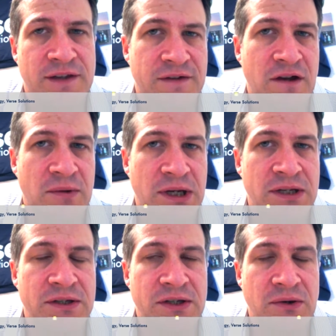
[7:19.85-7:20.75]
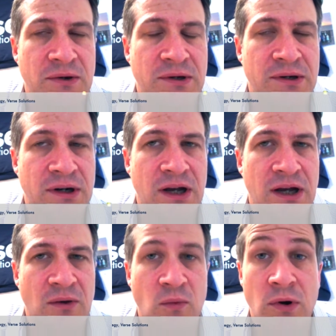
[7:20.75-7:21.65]
that's coming into your
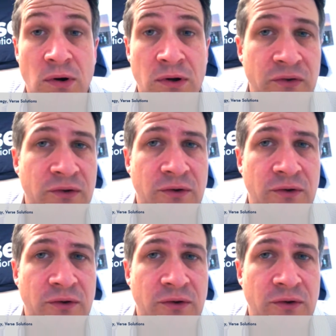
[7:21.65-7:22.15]
uh, world,